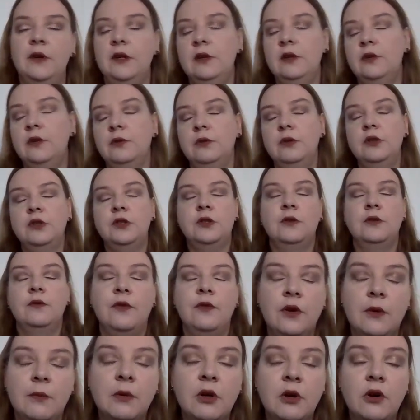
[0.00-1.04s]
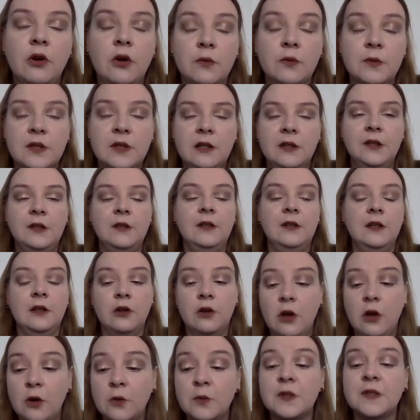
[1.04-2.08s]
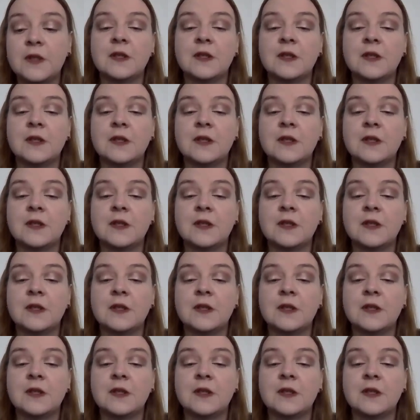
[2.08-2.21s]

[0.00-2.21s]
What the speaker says: intuition from close reading